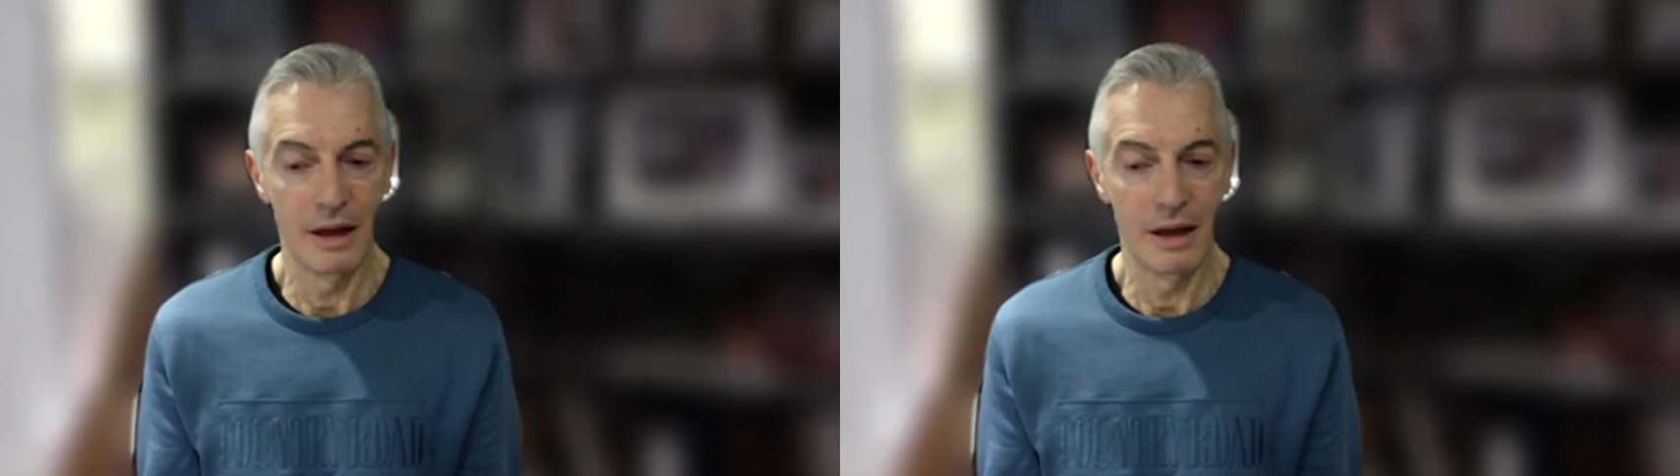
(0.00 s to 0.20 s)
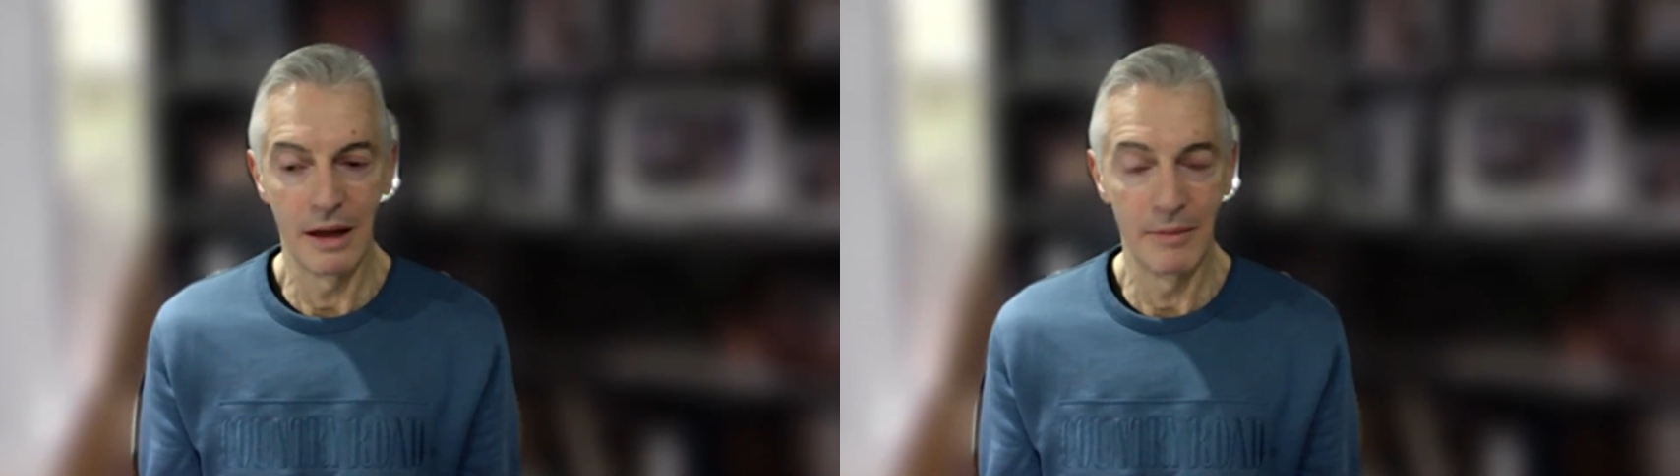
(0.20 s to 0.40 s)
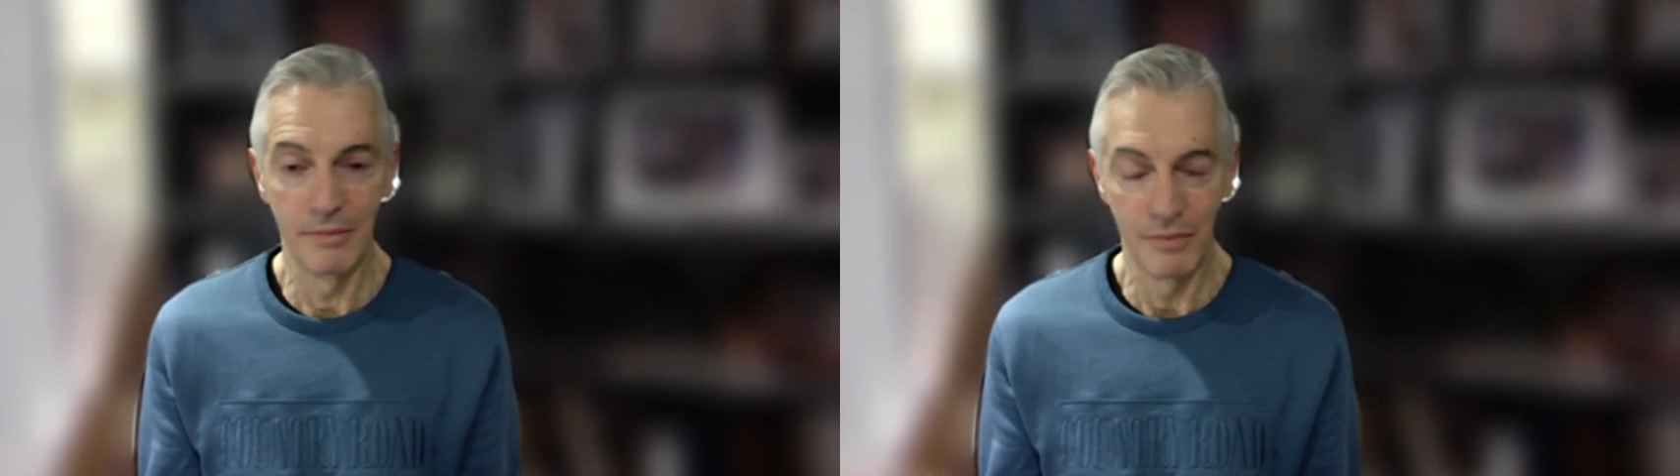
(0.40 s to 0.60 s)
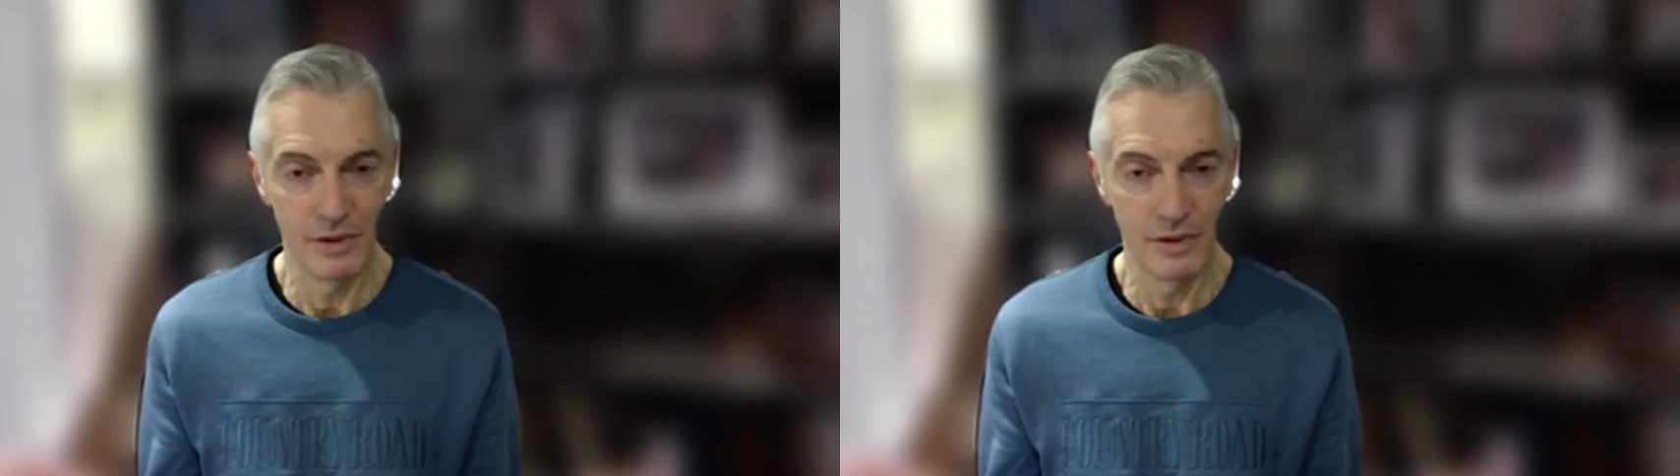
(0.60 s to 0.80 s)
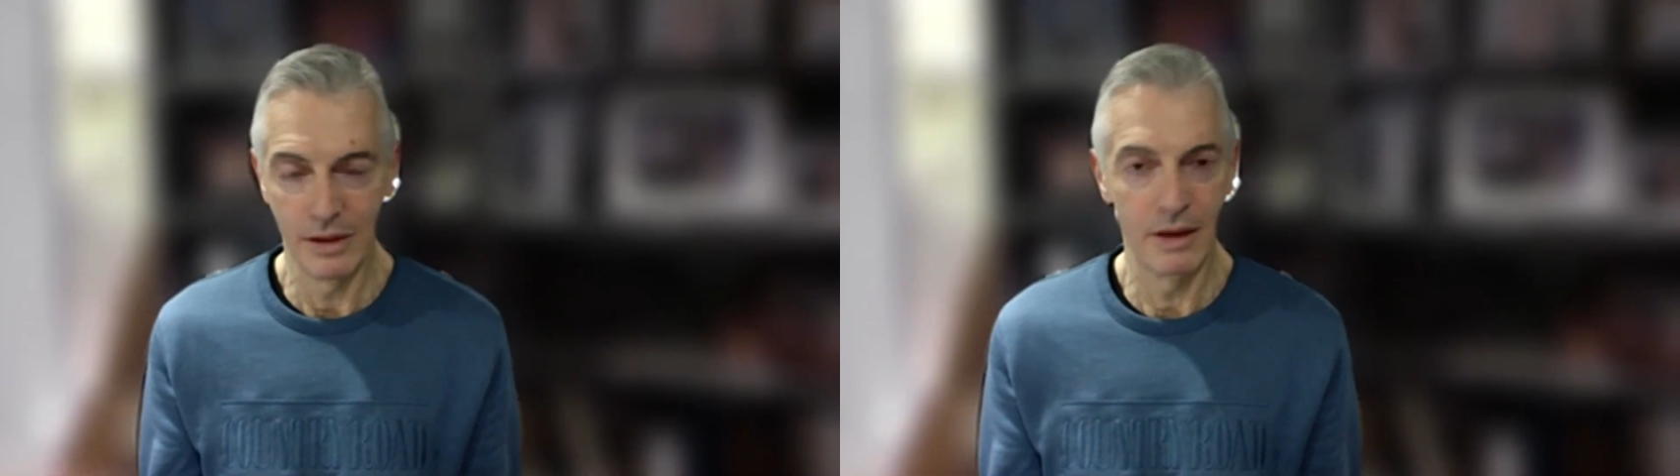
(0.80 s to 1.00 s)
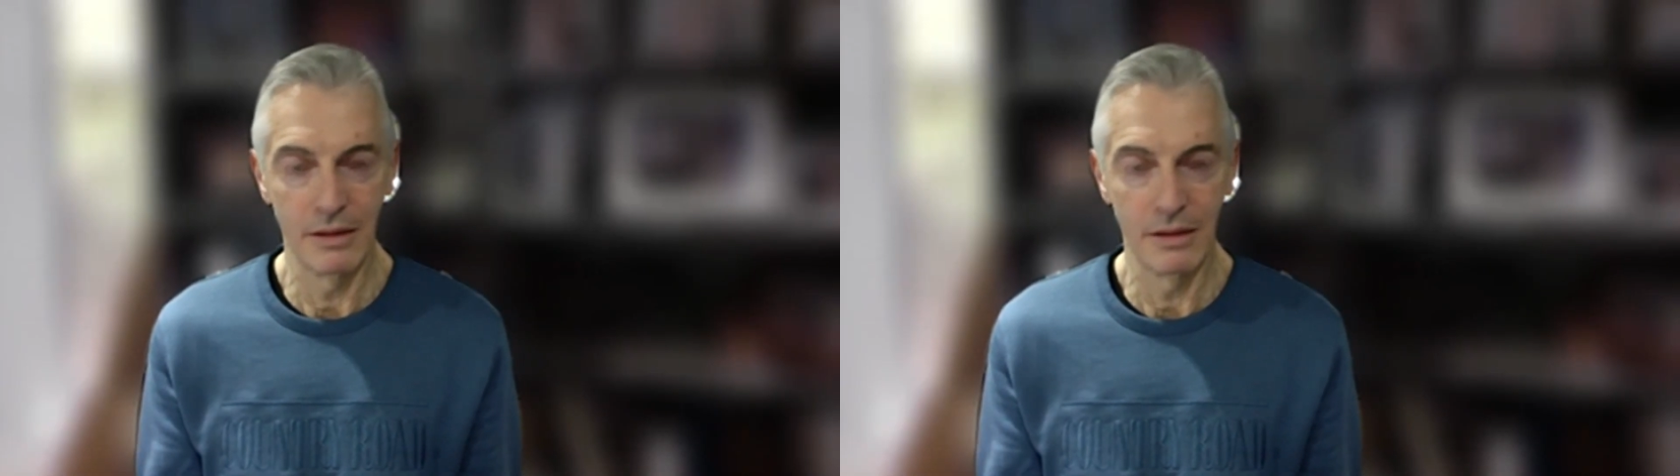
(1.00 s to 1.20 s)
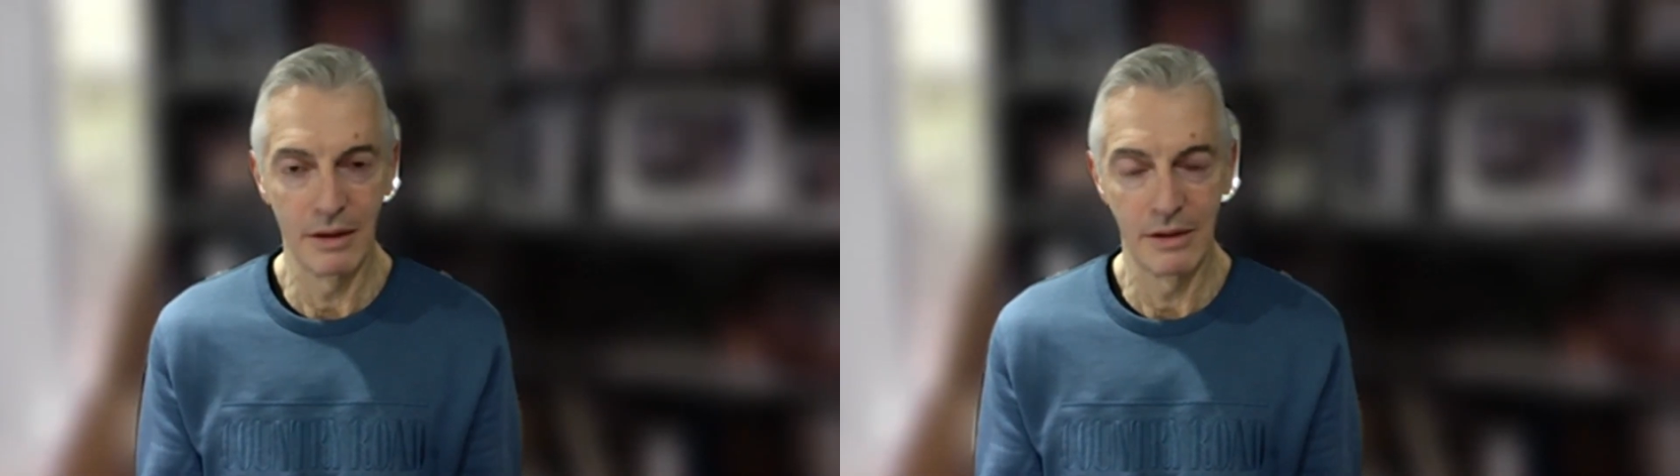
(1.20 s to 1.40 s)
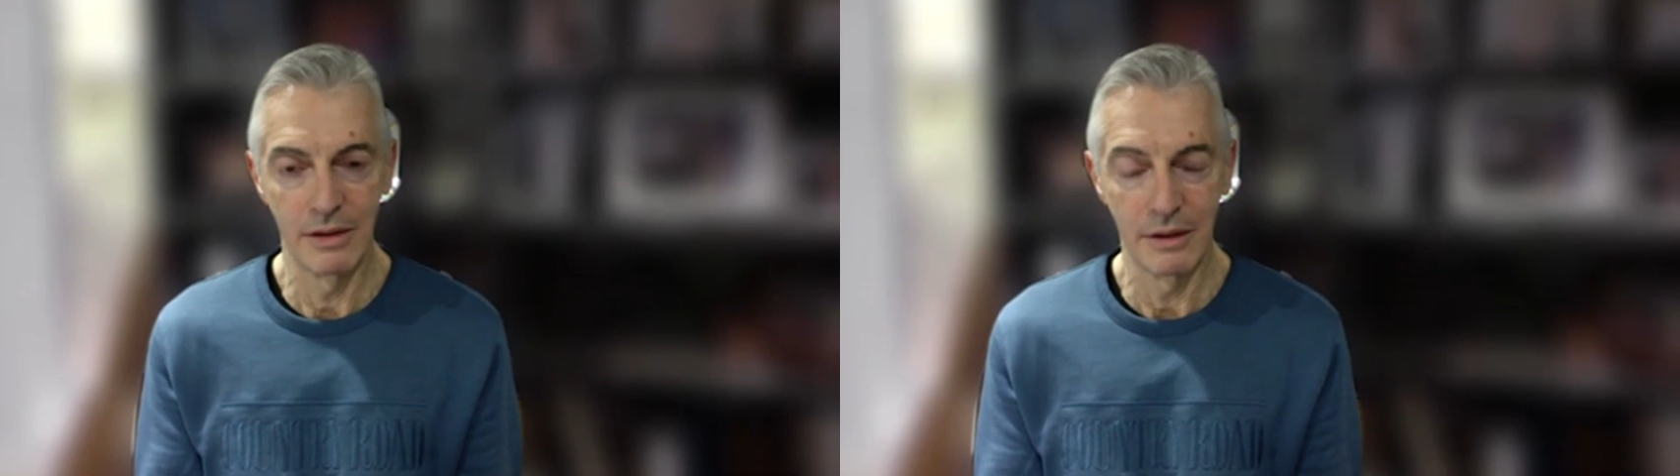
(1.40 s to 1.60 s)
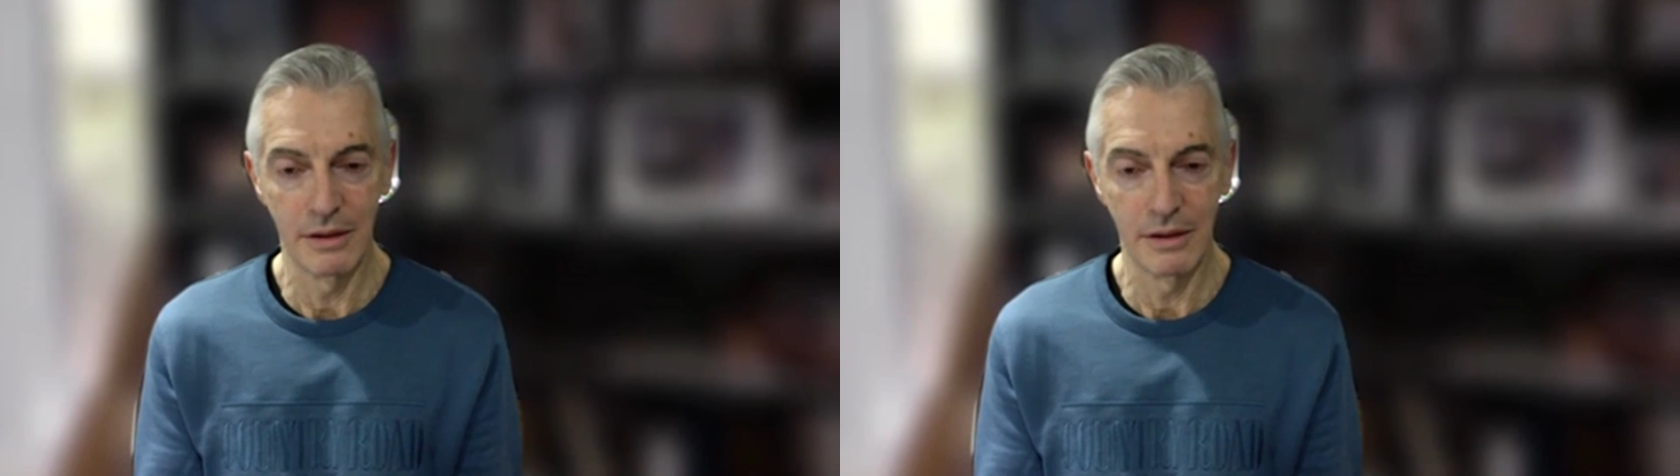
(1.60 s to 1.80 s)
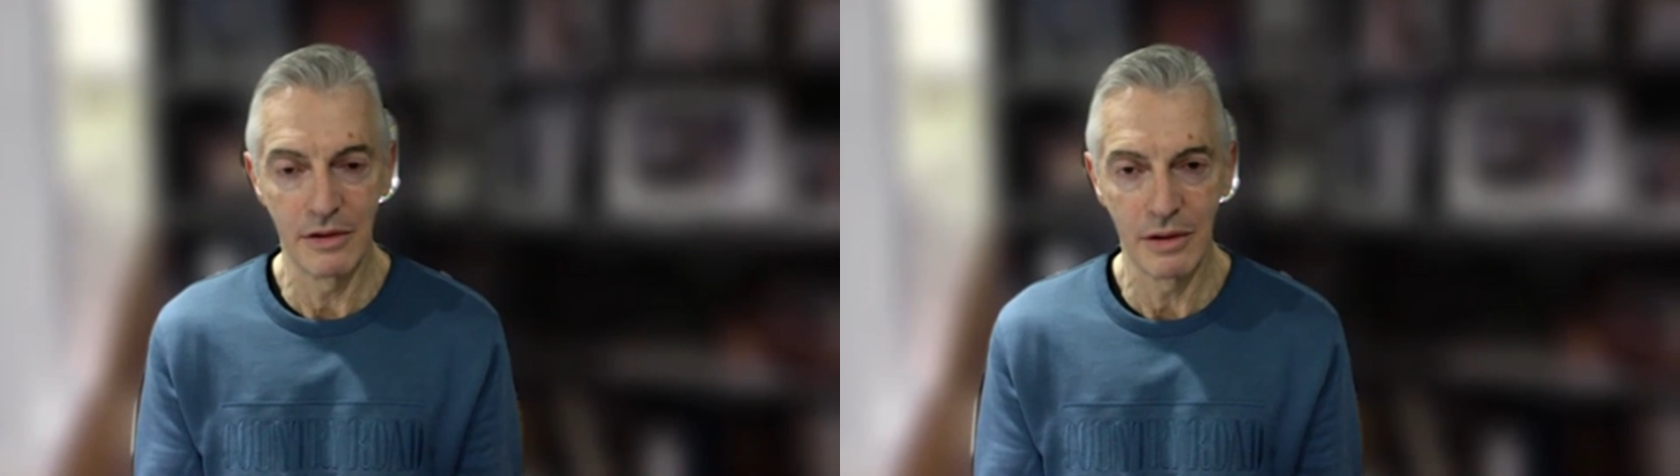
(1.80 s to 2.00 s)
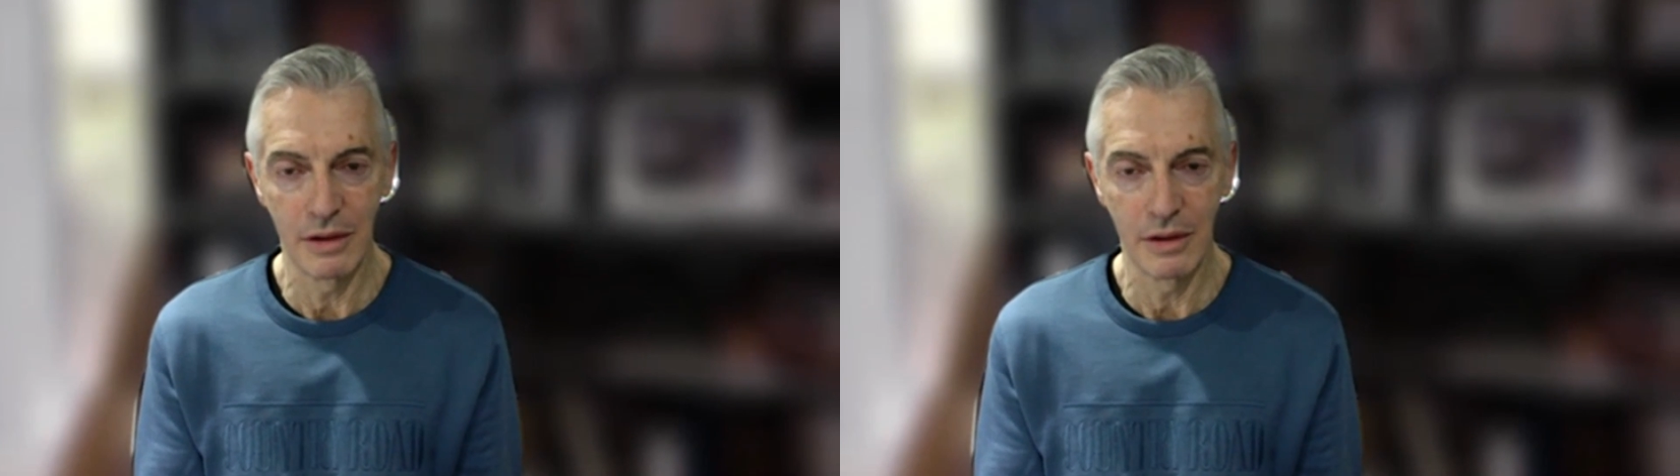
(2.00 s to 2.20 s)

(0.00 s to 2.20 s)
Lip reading: It's the decision